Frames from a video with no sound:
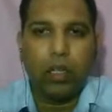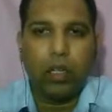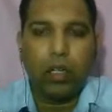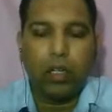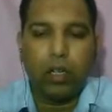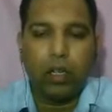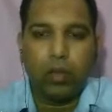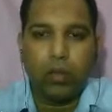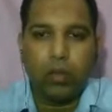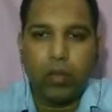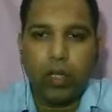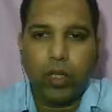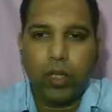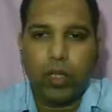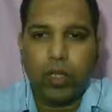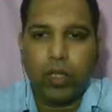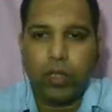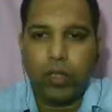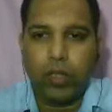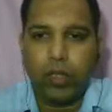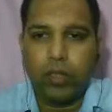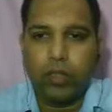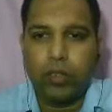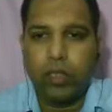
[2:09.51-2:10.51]

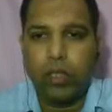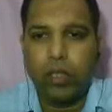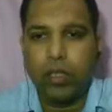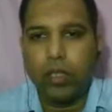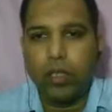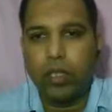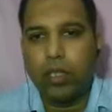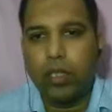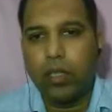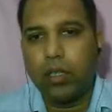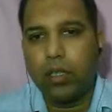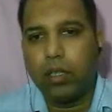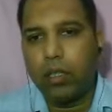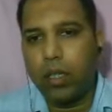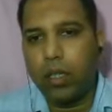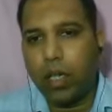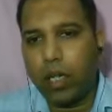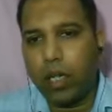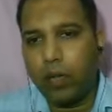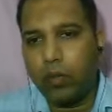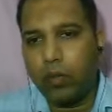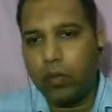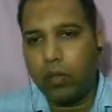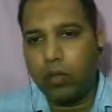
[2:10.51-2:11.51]
laboratories that are
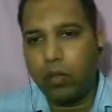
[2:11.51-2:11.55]
having